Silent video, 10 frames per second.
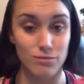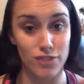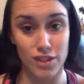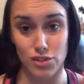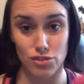
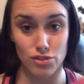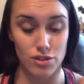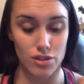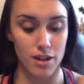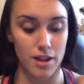
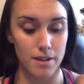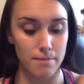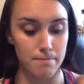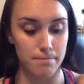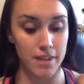fish,
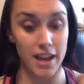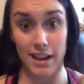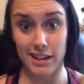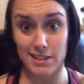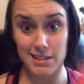
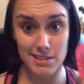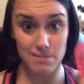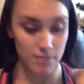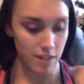eggs.